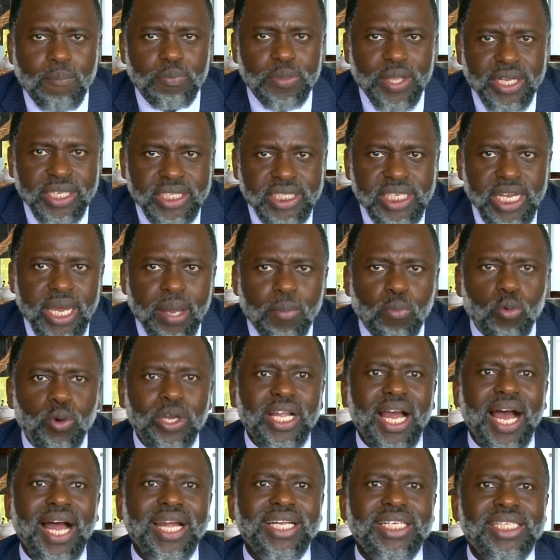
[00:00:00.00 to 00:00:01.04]
the team will
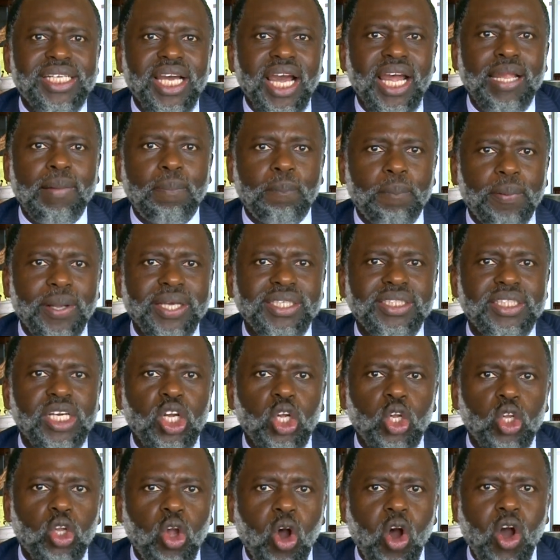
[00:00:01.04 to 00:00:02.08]
attend
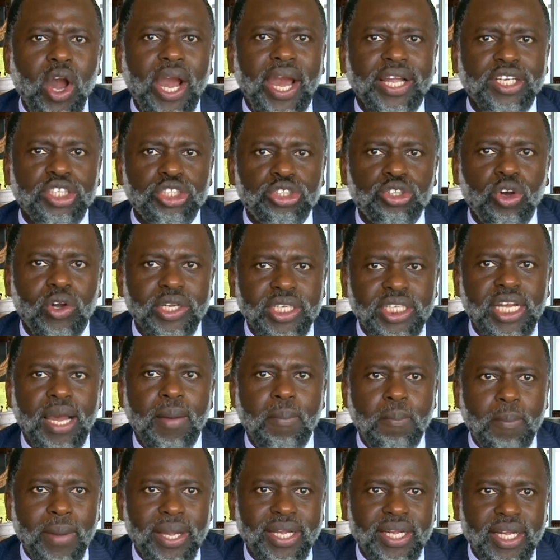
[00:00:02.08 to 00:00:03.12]
pressing long and
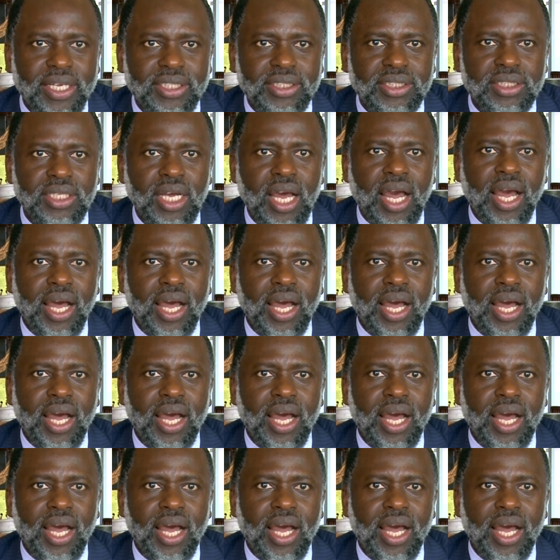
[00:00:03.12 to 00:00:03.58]
short-term matters